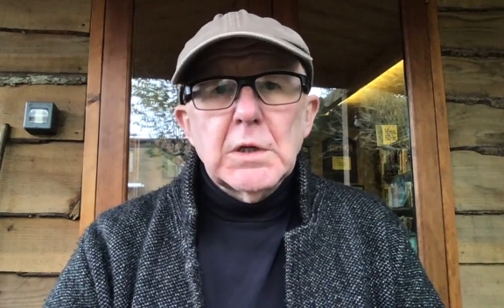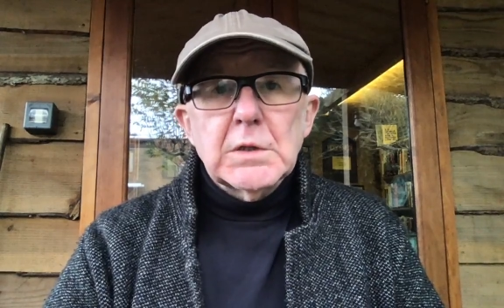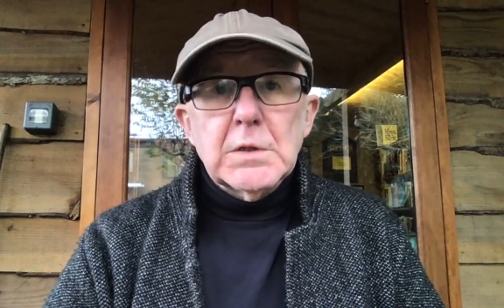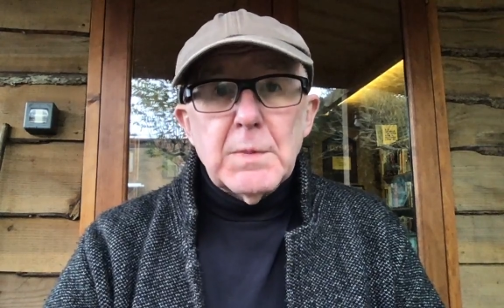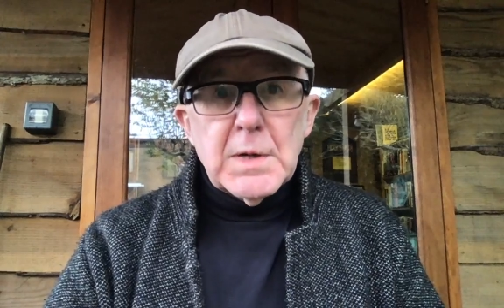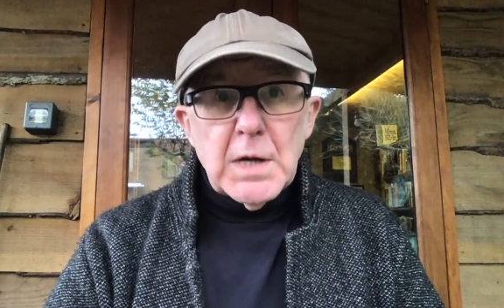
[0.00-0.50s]

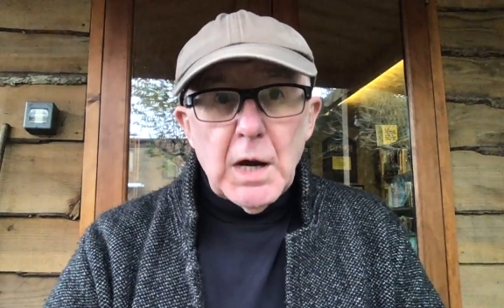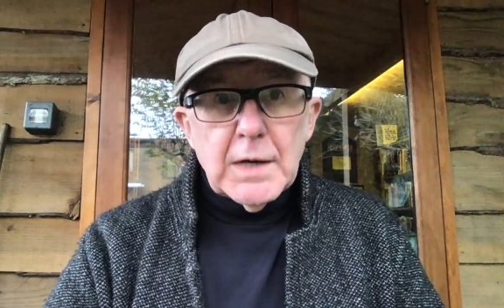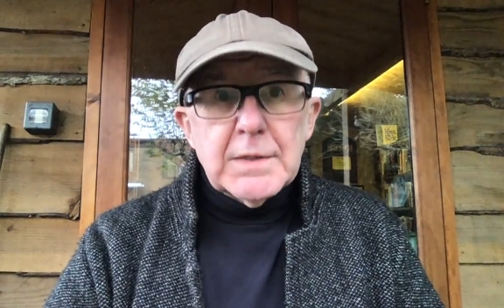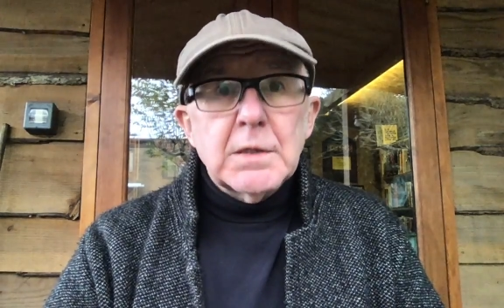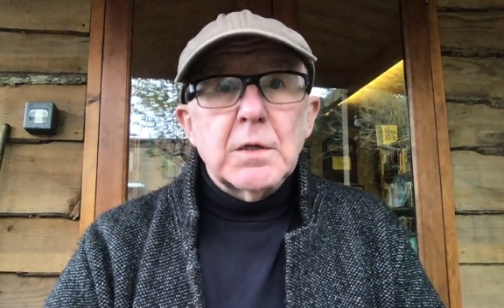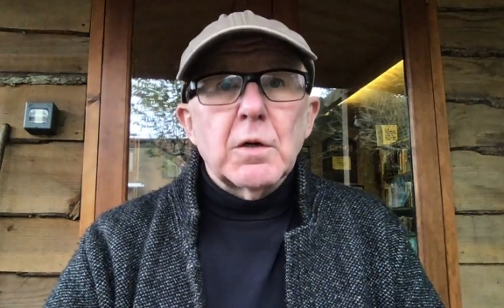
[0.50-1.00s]
to be
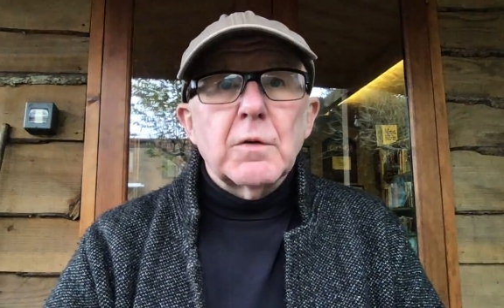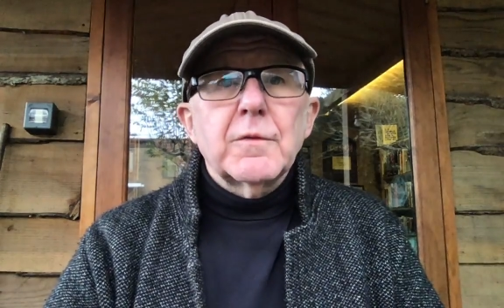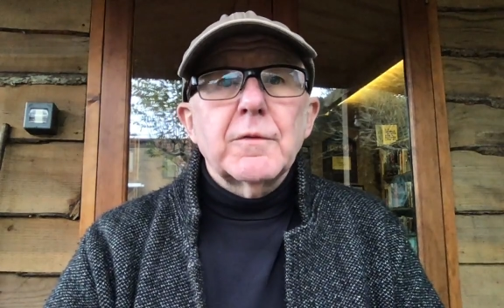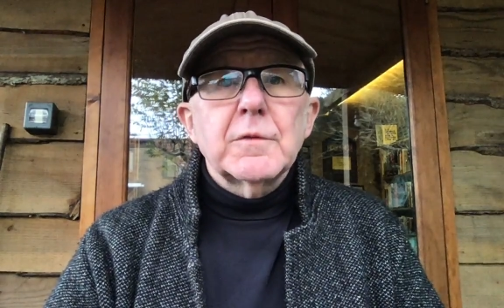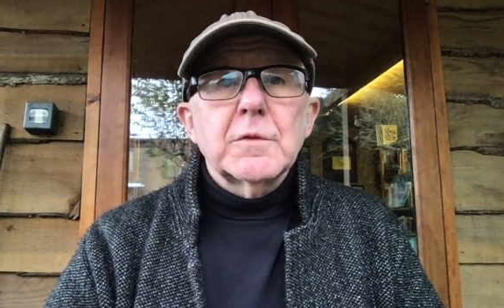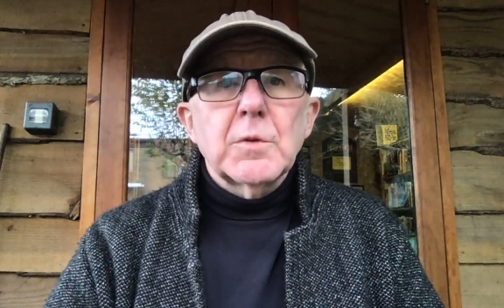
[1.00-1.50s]
kind
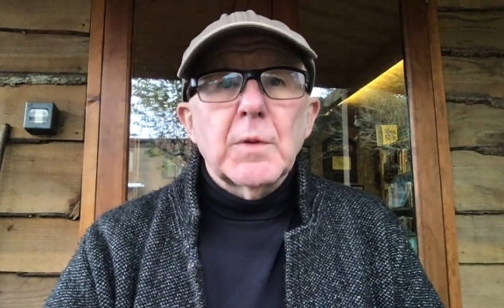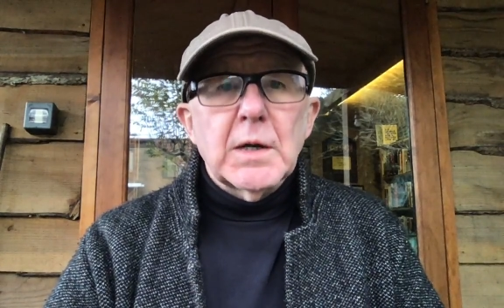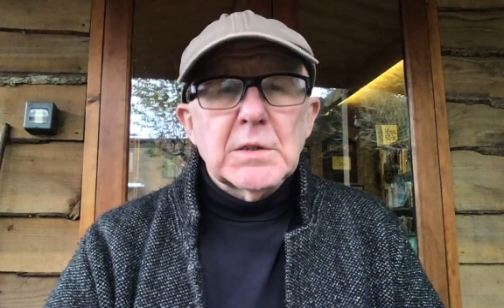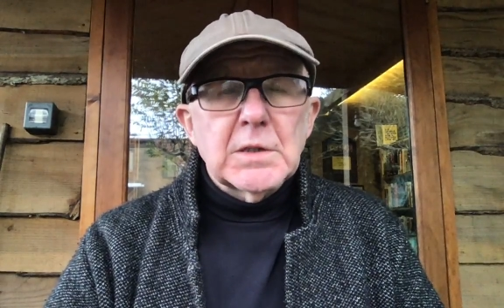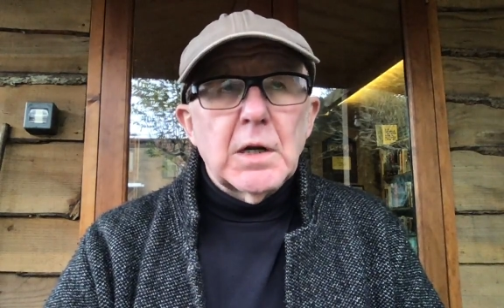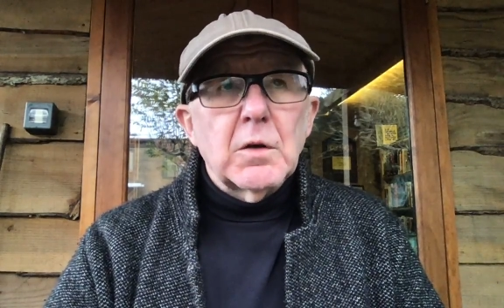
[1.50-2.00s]
enough to
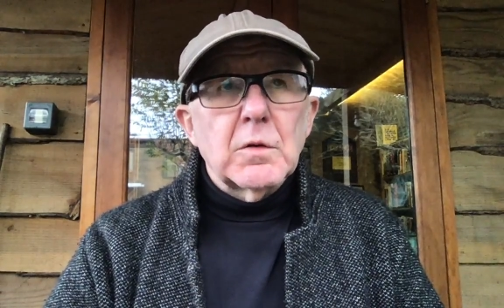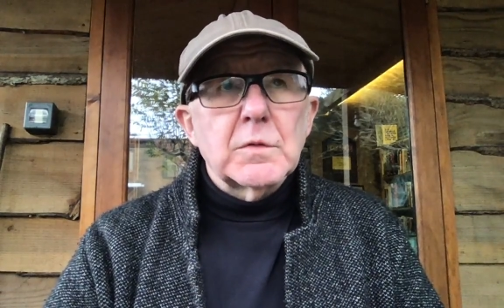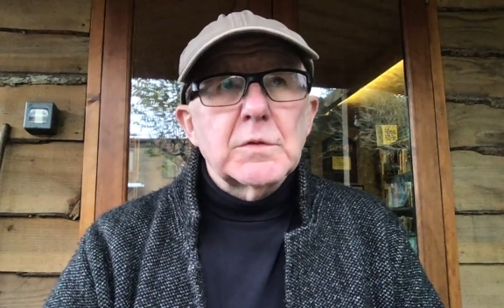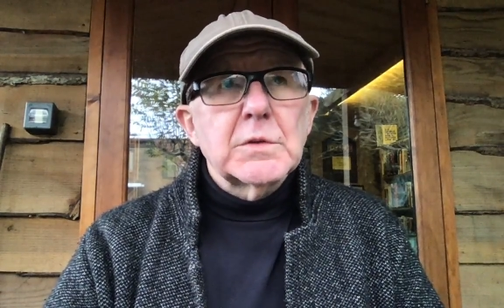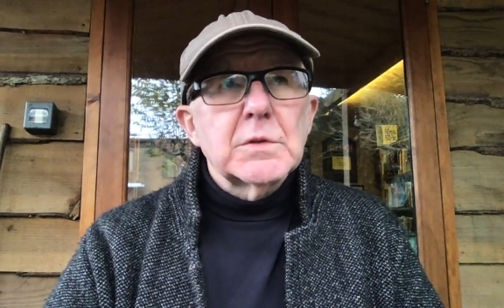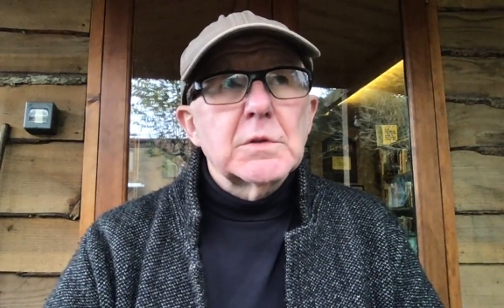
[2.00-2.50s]

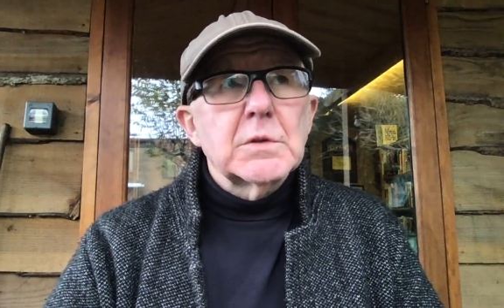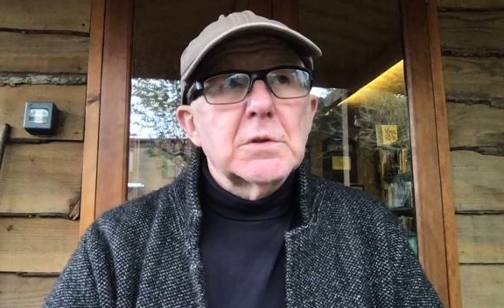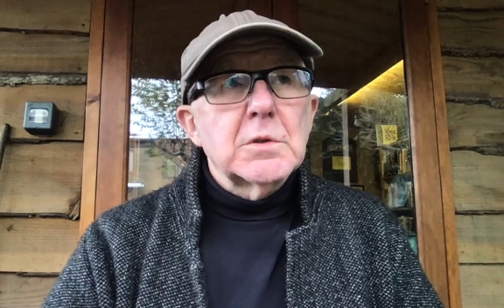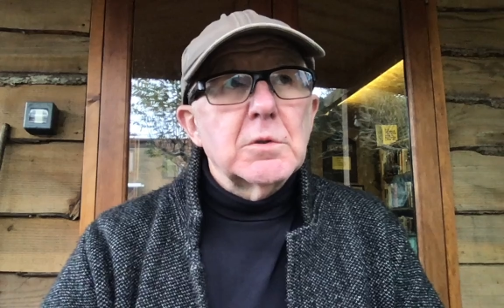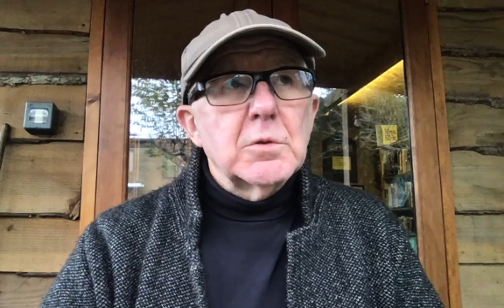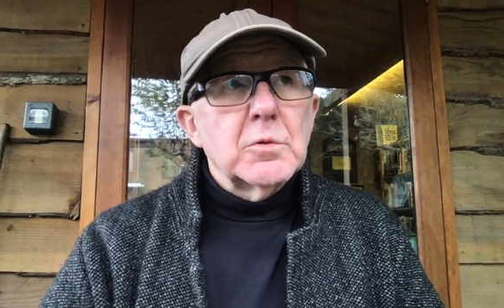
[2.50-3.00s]
ourselves
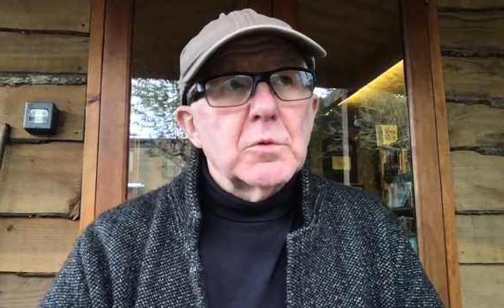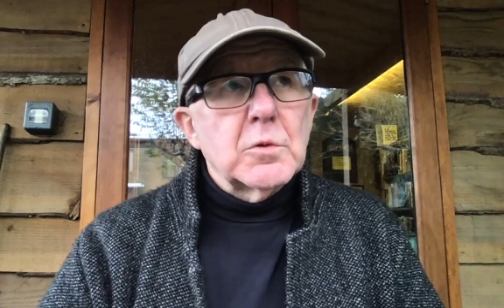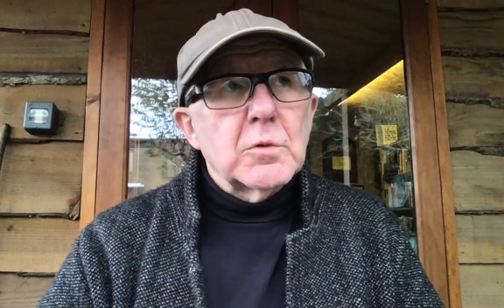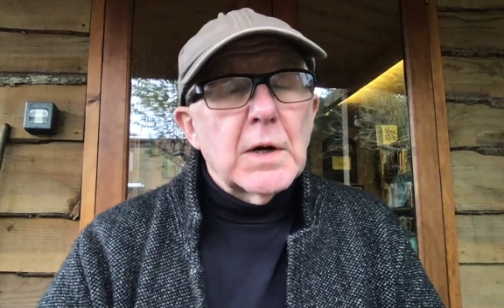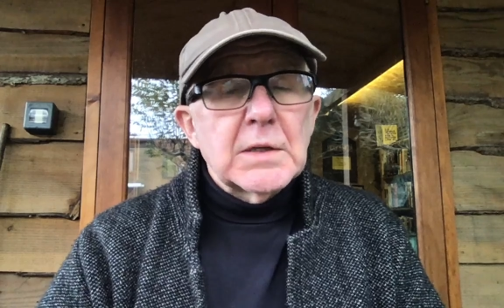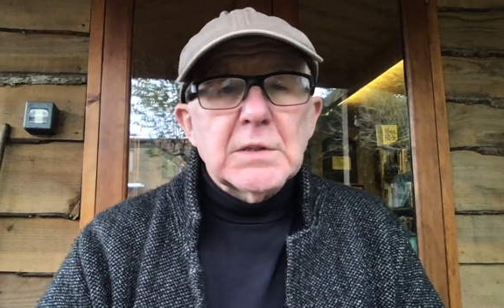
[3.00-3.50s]
to
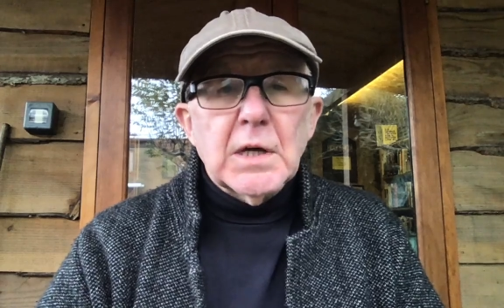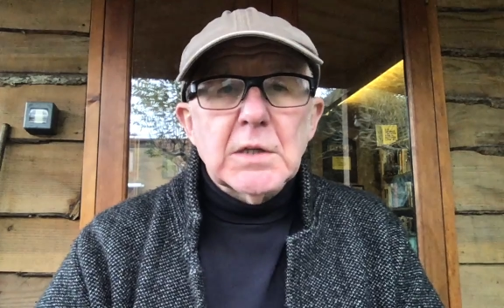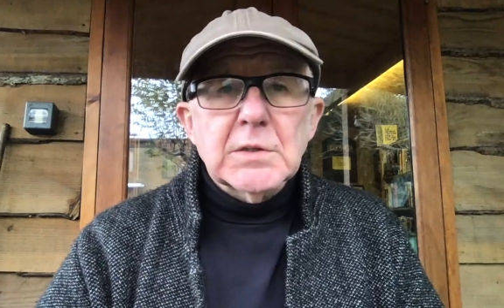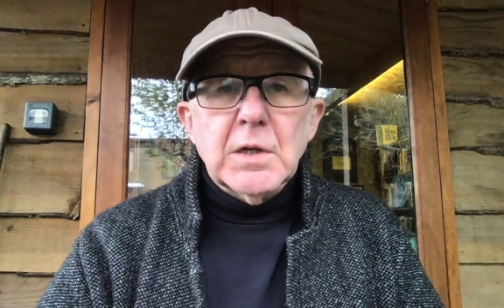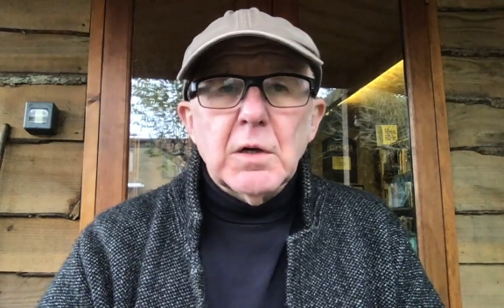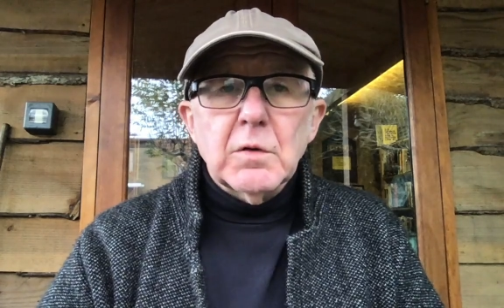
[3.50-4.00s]
grant
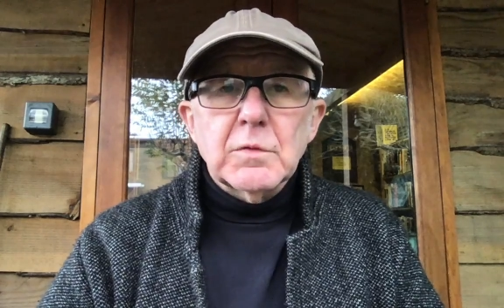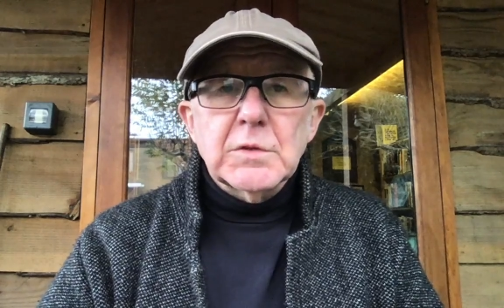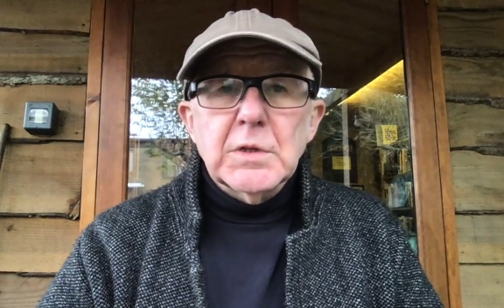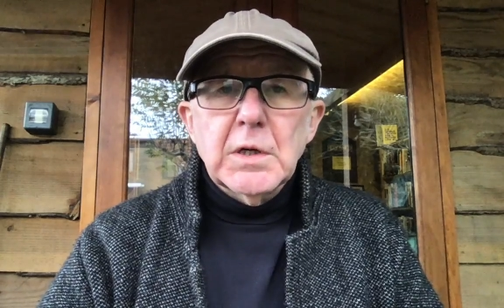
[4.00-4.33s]
ourselves